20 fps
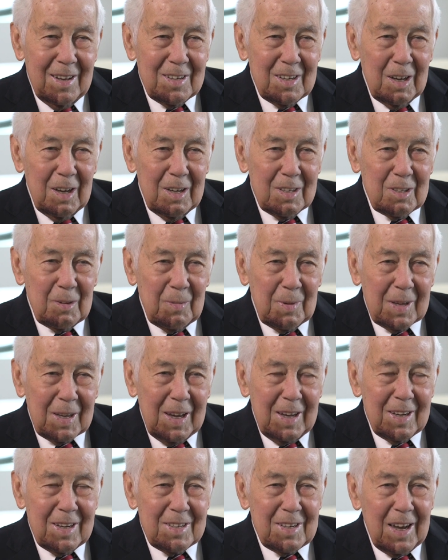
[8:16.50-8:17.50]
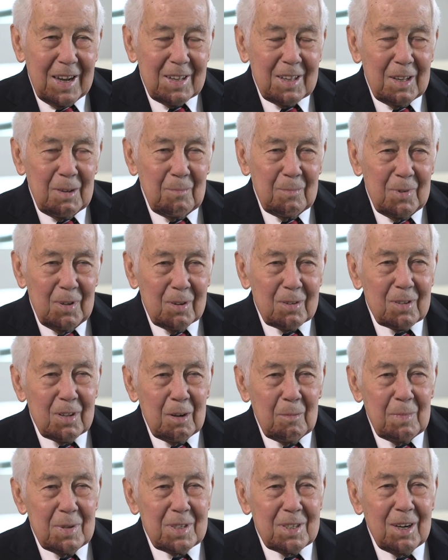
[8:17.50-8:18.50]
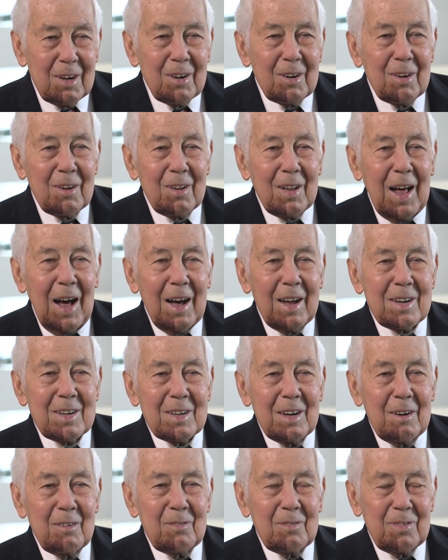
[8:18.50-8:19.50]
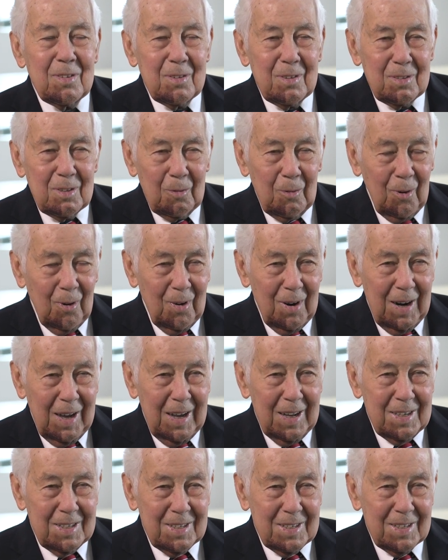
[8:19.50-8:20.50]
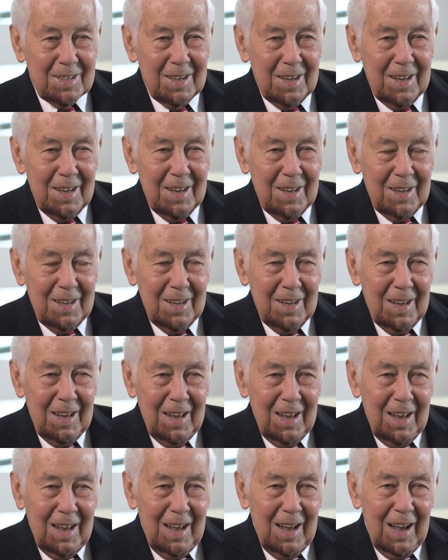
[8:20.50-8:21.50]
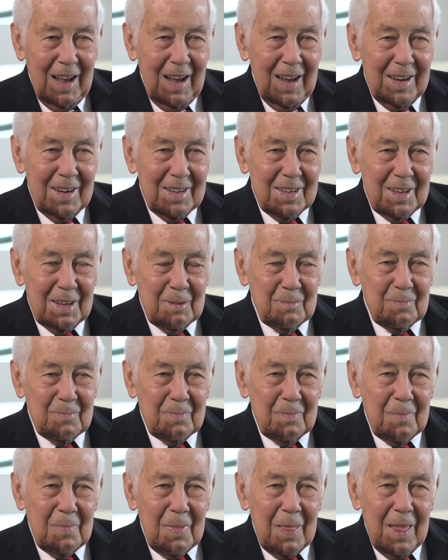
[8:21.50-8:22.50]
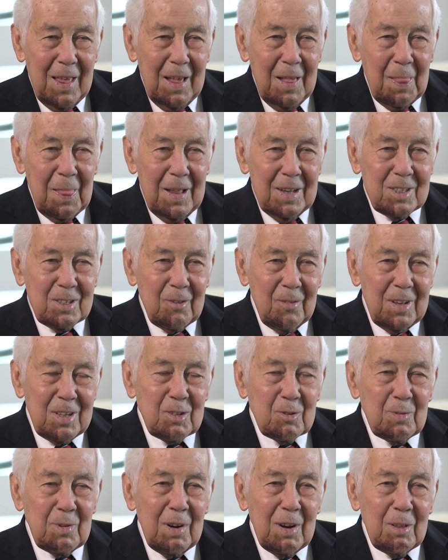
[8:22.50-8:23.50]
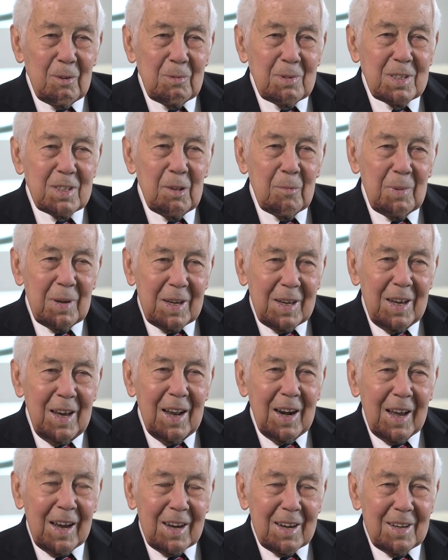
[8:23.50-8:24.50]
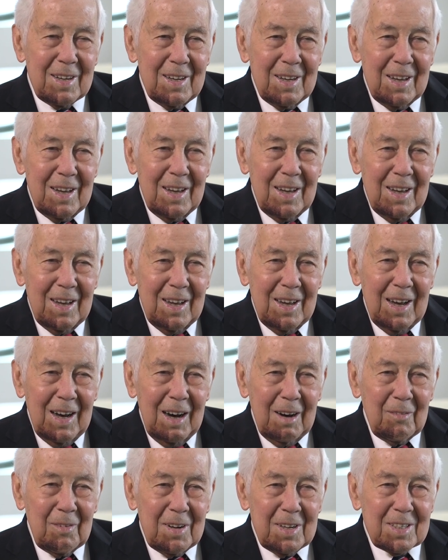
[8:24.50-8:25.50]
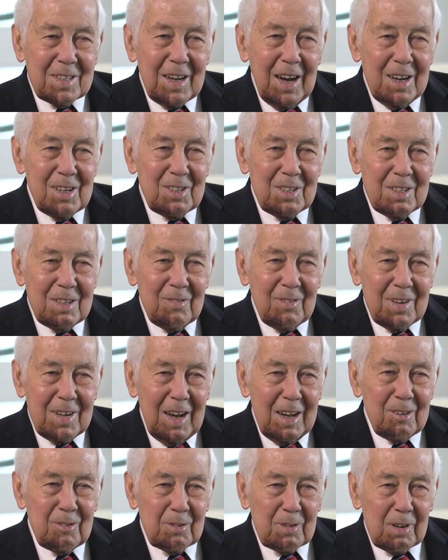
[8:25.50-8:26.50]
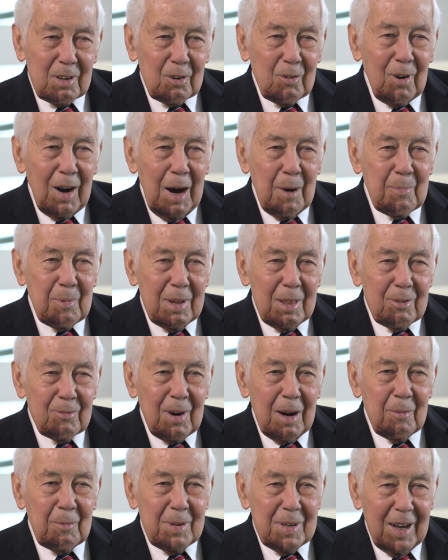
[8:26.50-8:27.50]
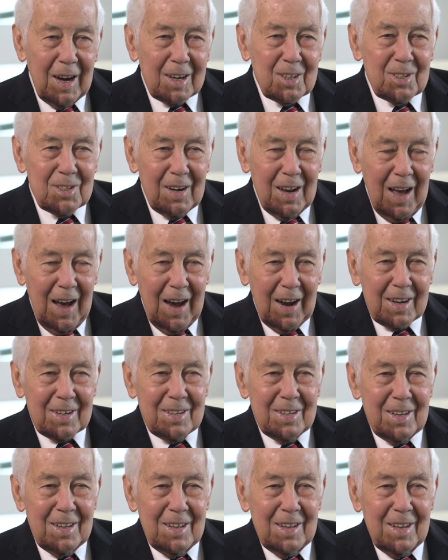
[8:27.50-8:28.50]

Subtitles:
to begin to take the nuclear material out of the warheads." And so this really was the beginning of the discussion of the Nunn-Lugar Cooperative Threat Reduction Act.